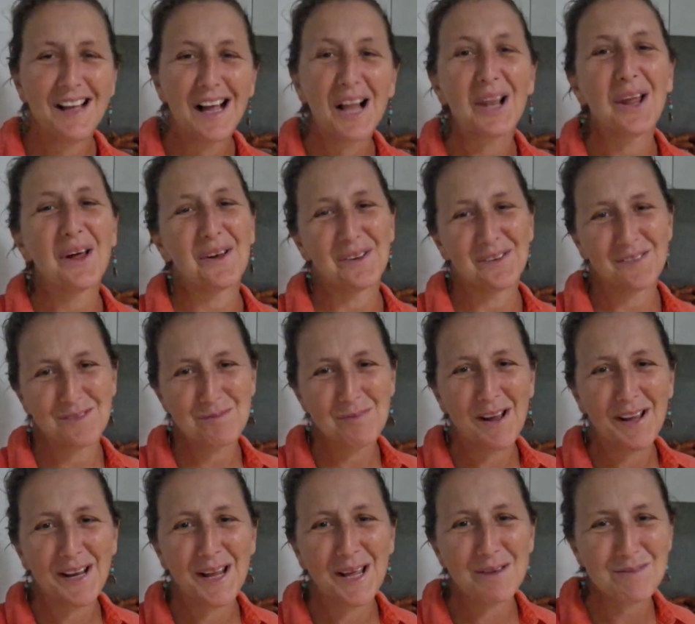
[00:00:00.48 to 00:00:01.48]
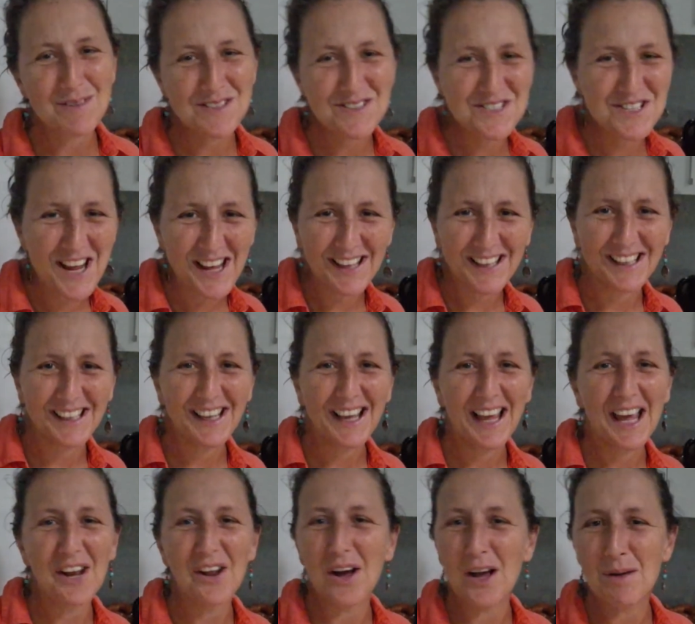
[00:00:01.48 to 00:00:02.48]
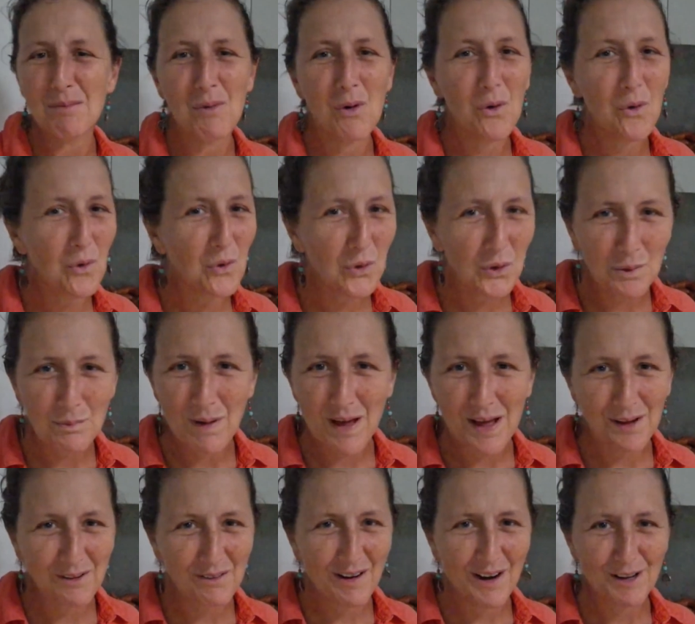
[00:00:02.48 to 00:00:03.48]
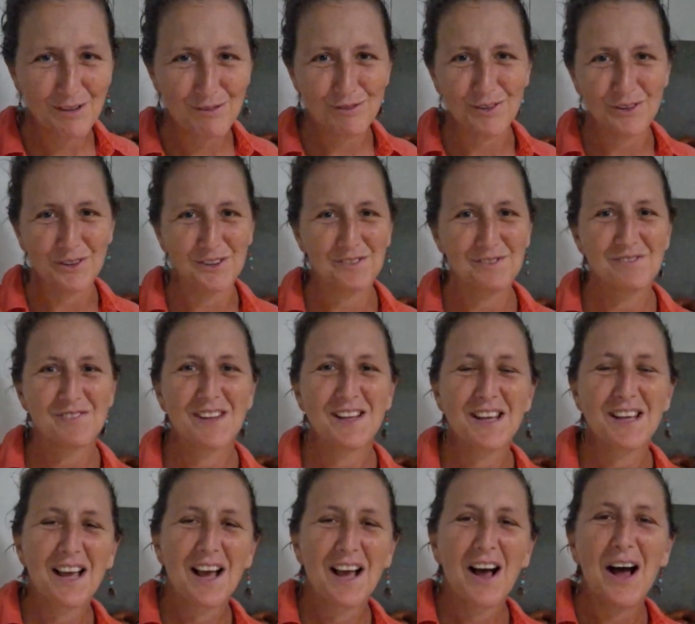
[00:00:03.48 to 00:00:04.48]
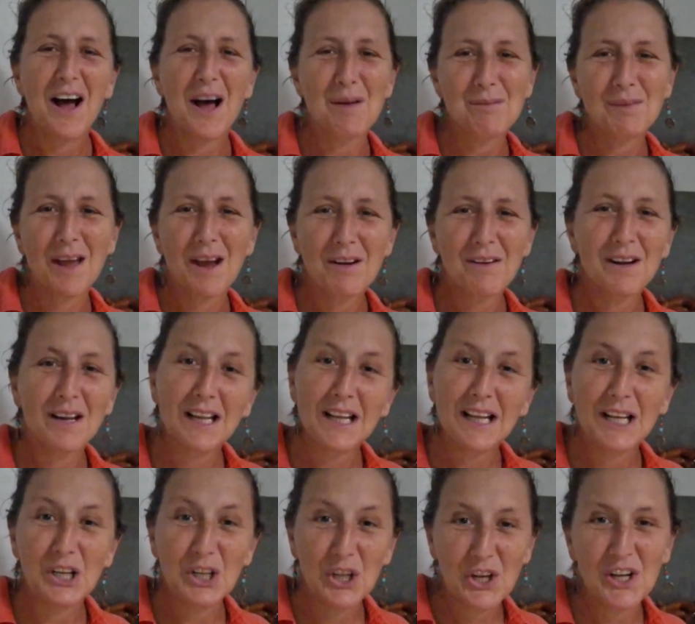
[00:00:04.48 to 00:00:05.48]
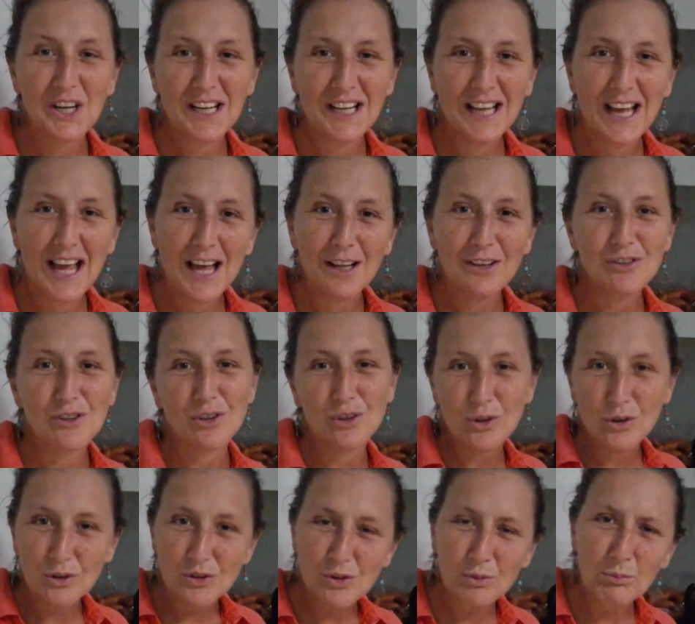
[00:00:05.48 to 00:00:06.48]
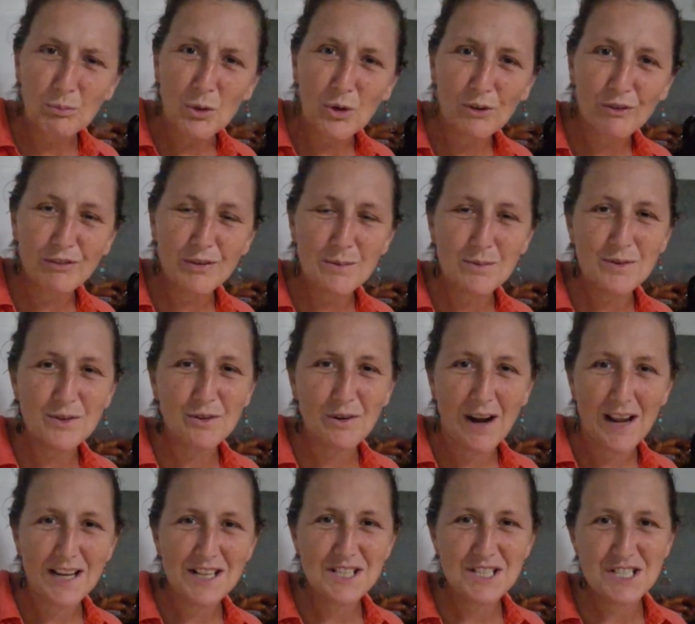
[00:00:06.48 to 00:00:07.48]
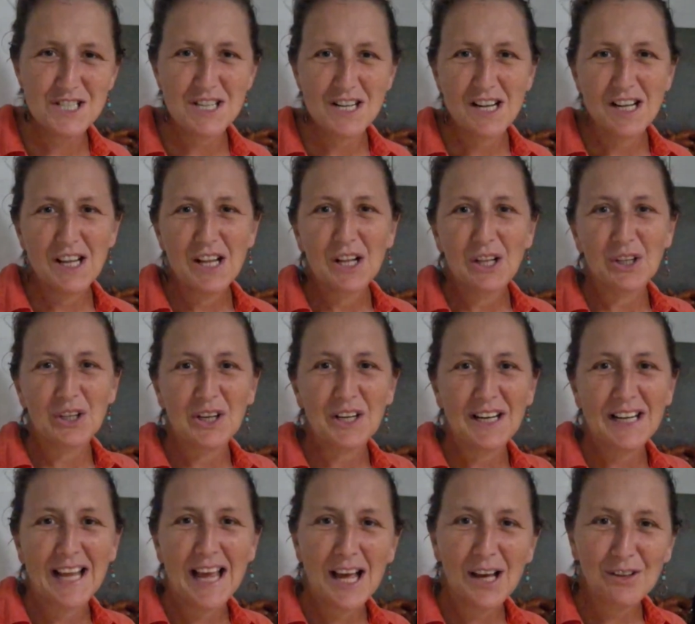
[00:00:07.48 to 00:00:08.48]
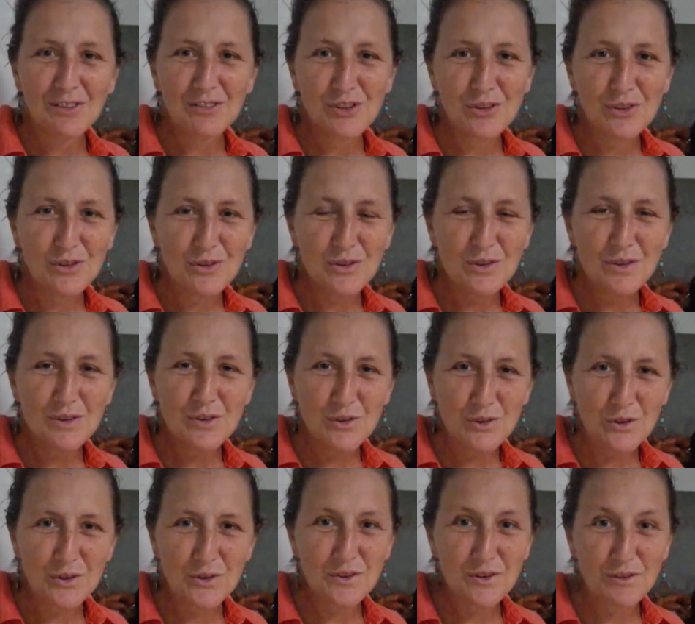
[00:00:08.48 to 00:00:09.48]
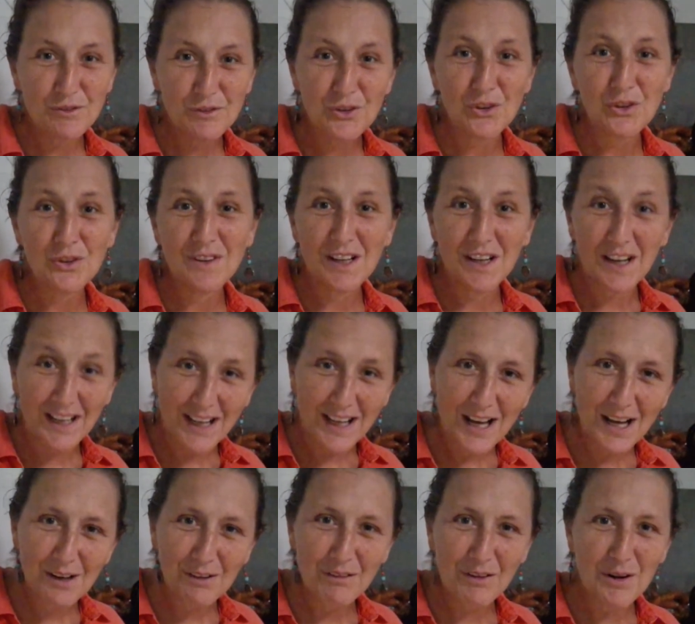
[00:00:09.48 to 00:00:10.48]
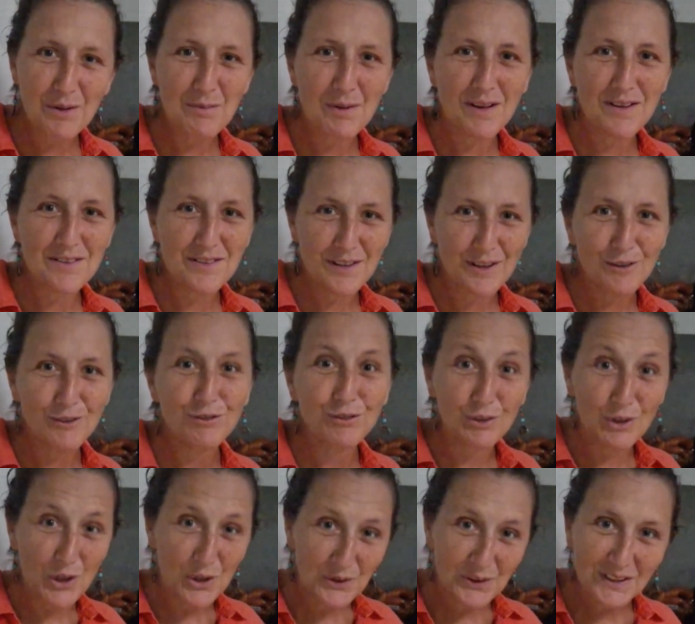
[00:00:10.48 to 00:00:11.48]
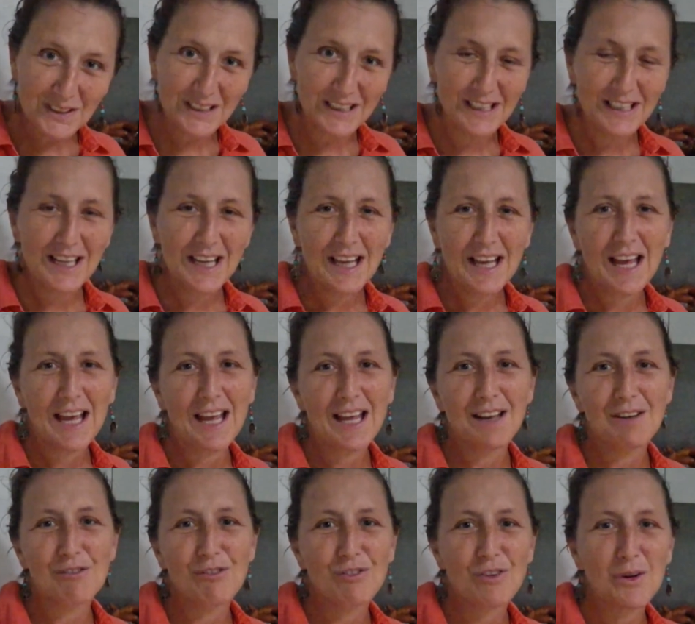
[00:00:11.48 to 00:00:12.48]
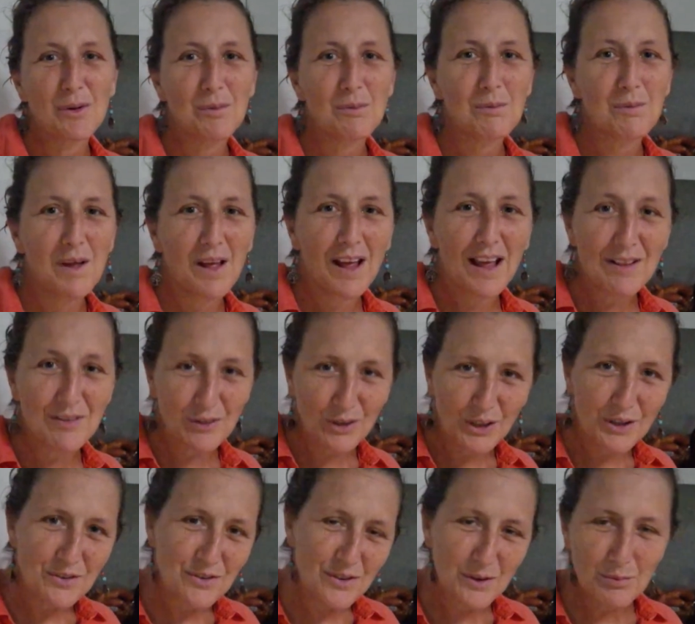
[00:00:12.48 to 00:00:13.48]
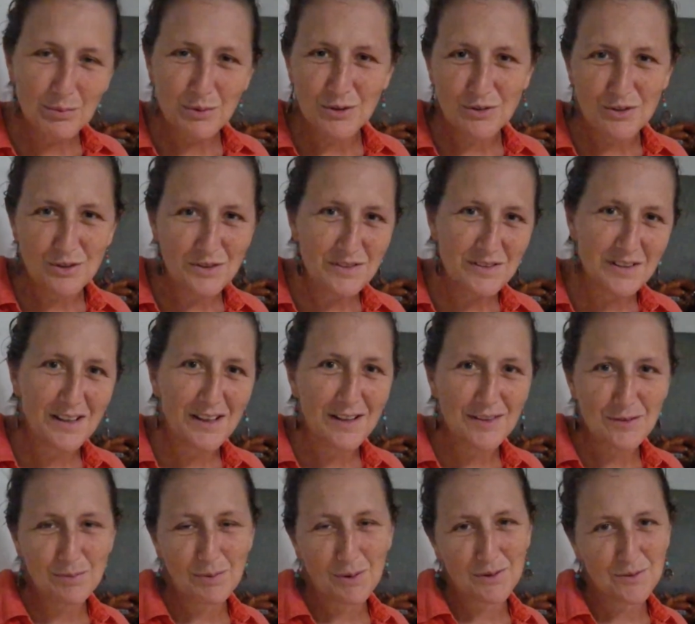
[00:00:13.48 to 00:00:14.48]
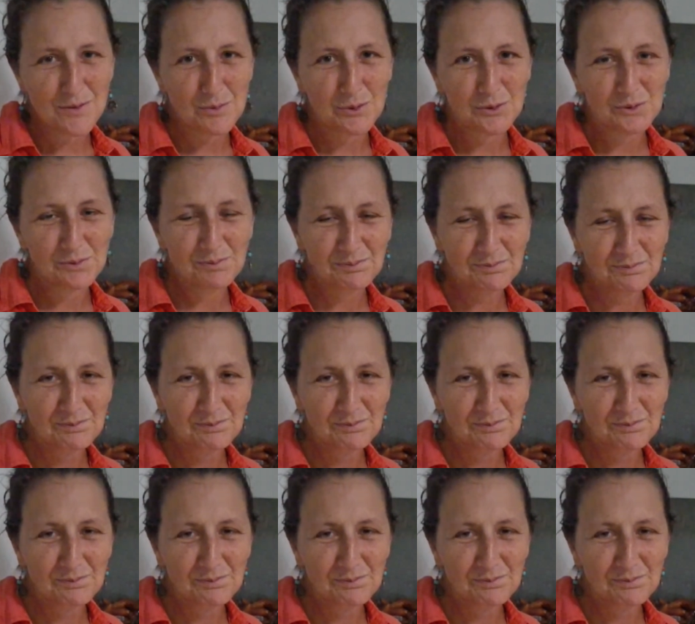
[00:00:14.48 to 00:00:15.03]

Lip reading: Hello, my name is Jackie and I am all about great food. I'm currently learning how to cook more from scratch, learning how to source the food that I can't grow myself locally and from as close to the producer as possible.